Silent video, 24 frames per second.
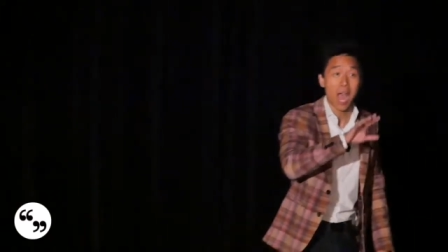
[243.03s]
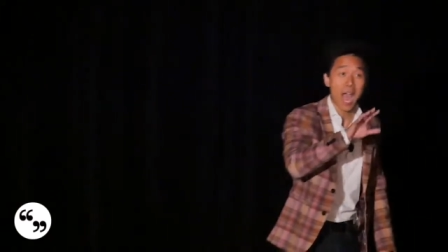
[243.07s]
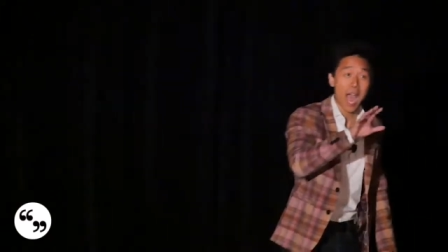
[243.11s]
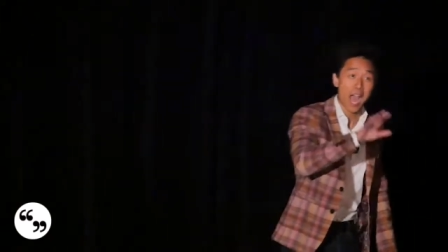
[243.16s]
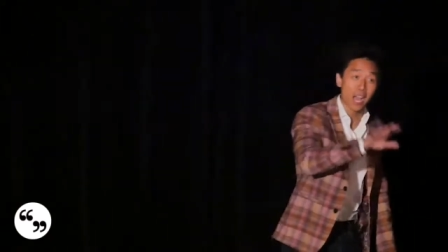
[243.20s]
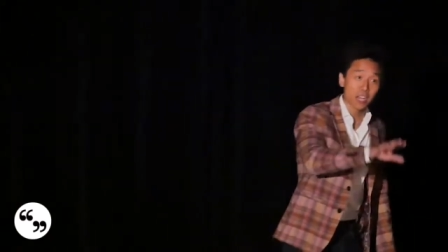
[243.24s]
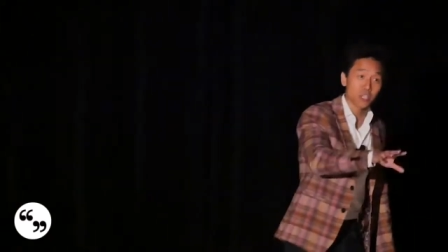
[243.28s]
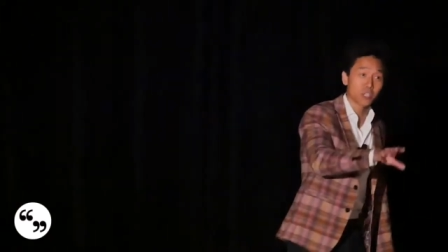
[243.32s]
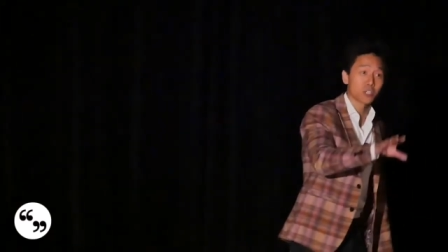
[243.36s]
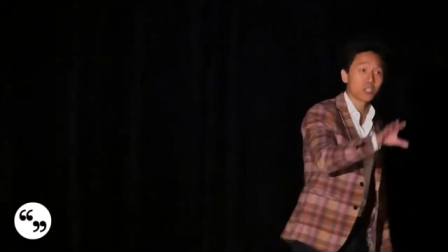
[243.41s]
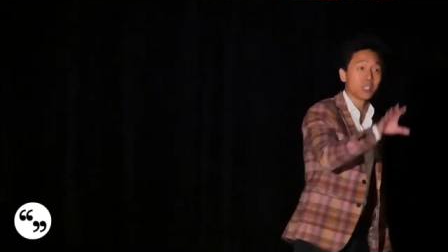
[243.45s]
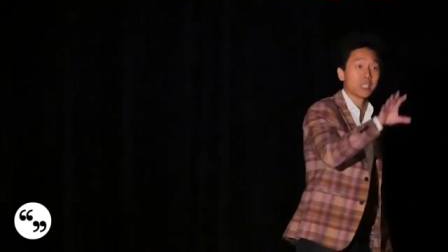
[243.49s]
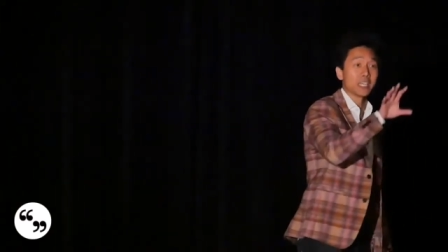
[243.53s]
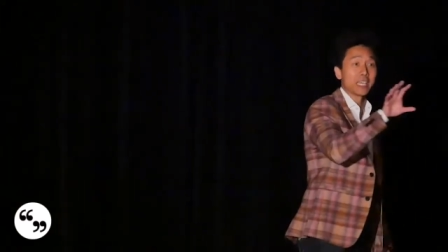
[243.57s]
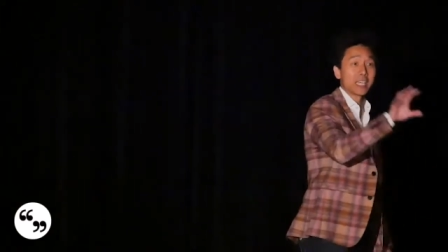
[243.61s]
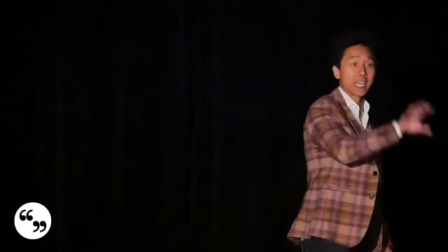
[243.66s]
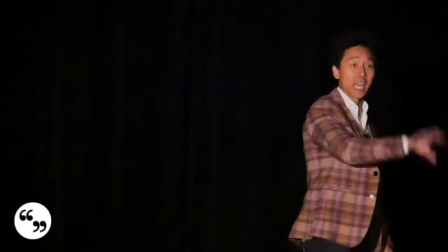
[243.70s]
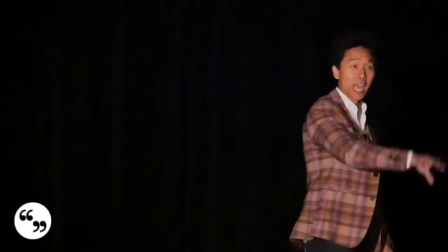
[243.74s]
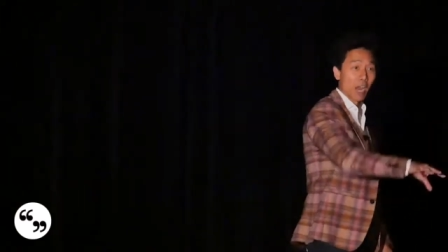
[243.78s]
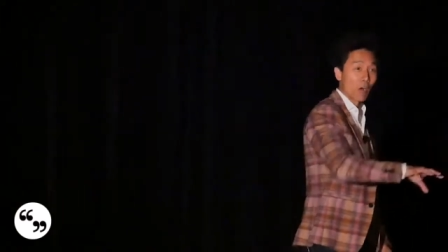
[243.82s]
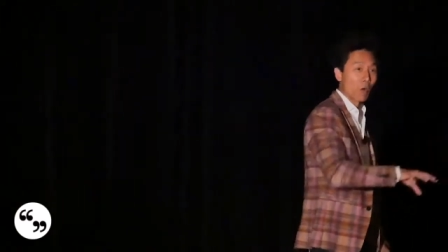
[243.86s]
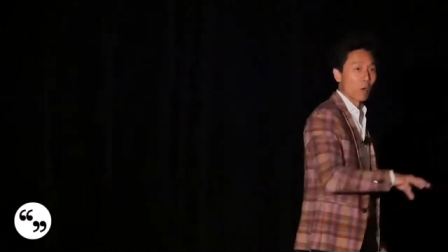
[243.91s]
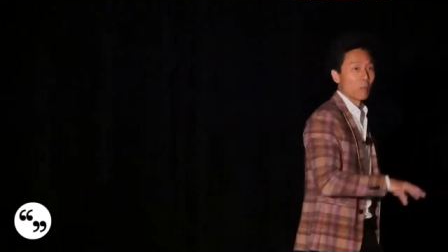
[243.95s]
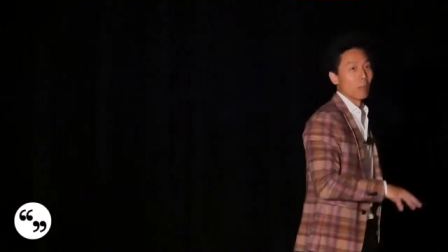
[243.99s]
actually
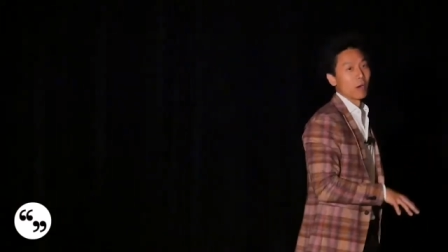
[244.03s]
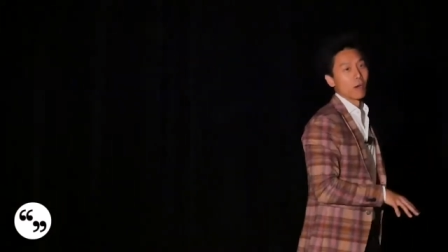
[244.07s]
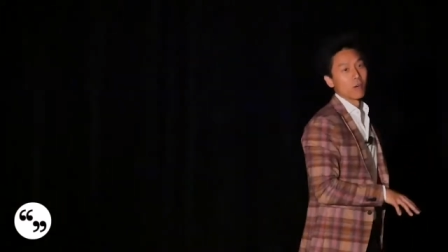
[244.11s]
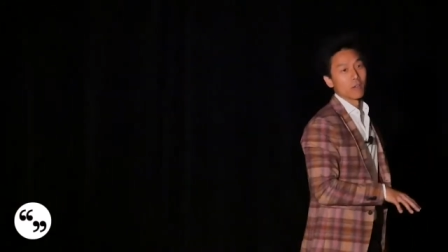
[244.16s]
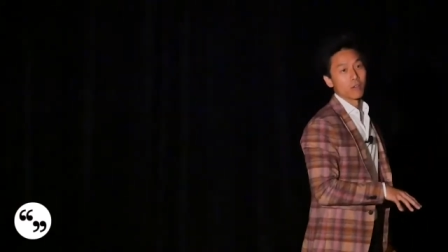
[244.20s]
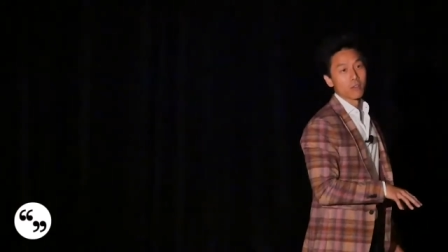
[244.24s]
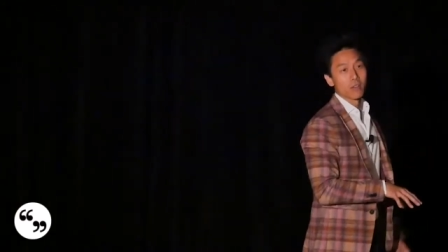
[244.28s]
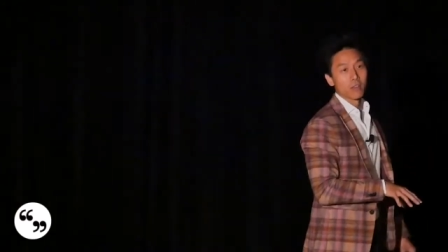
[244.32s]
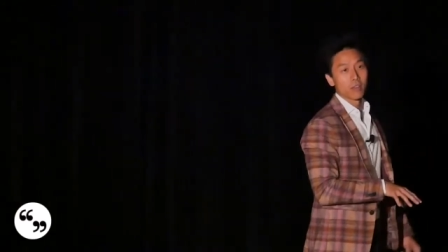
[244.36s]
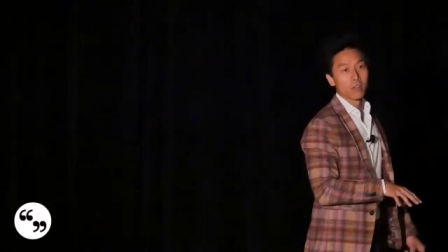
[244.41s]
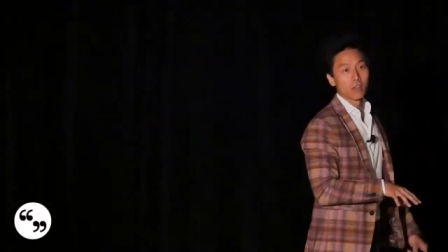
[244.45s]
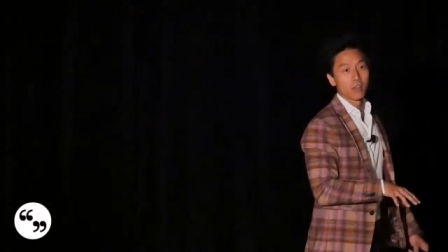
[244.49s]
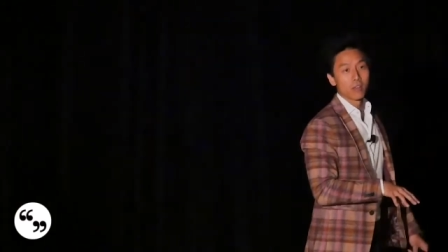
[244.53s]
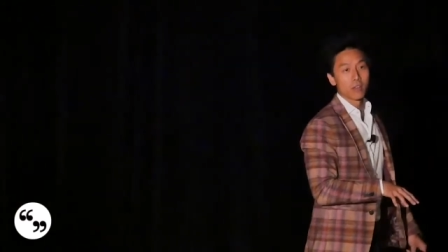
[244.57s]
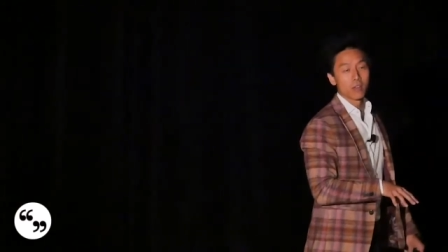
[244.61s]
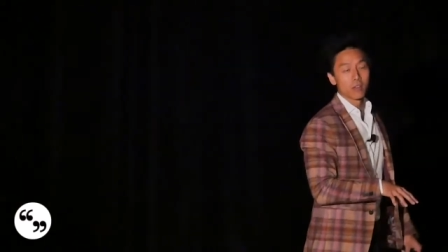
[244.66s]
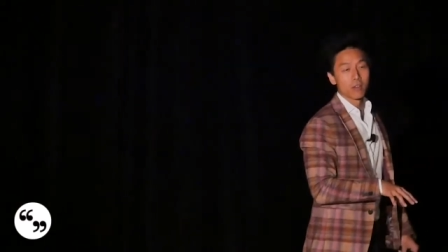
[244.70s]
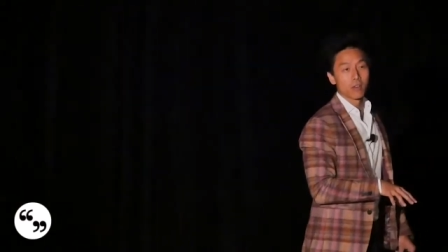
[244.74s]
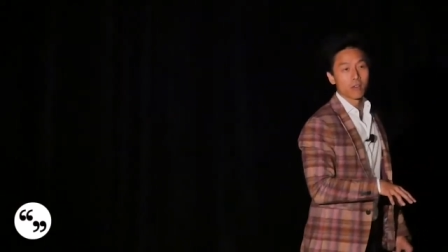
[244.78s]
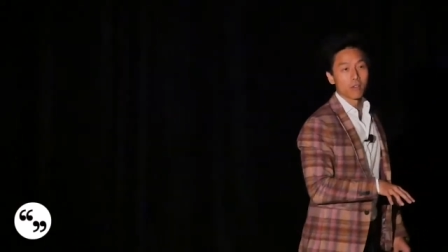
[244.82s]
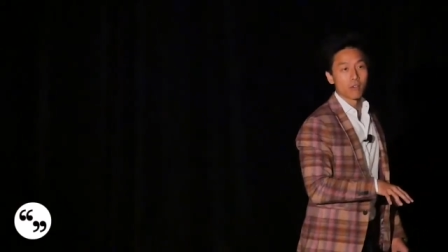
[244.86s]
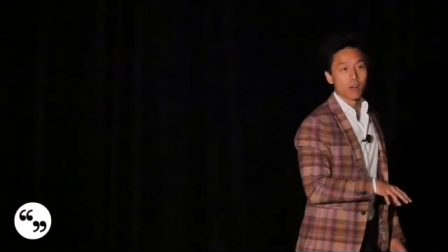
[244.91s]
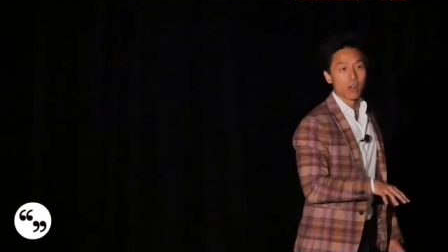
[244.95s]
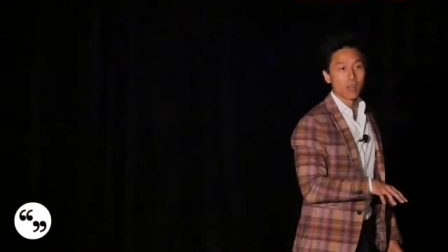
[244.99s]
care about,
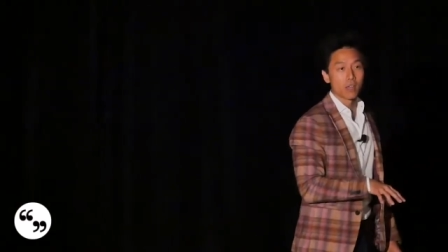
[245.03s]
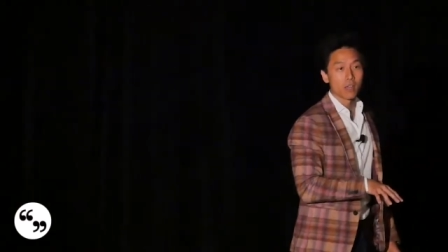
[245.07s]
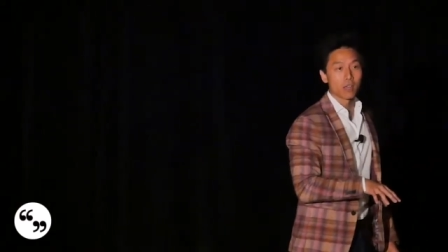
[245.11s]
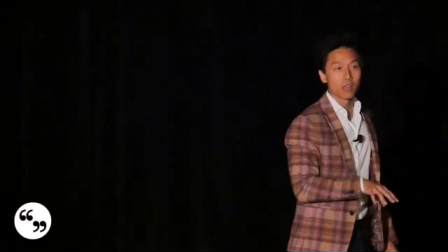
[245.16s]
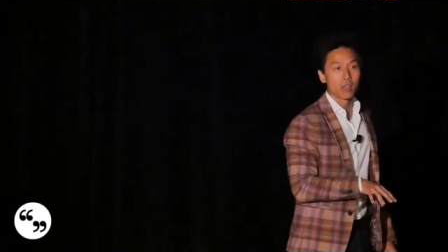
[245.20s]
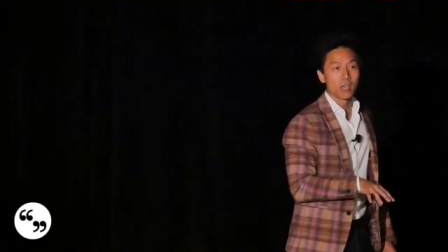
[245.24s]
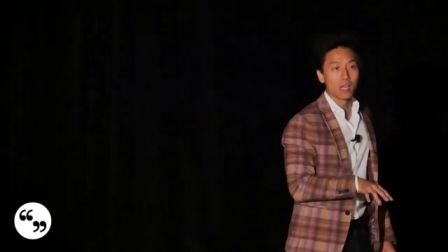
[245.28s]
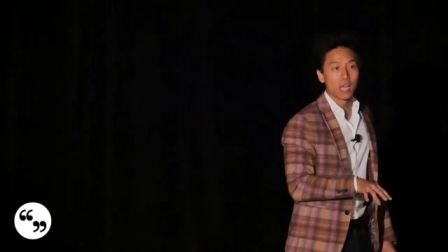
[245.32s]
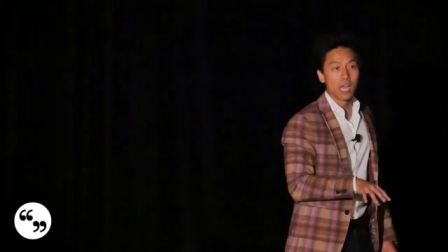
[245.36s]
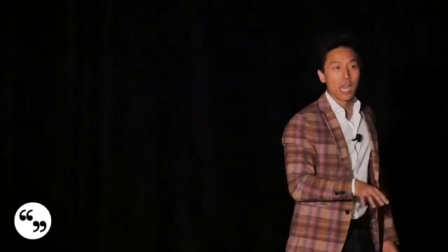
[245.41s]
right?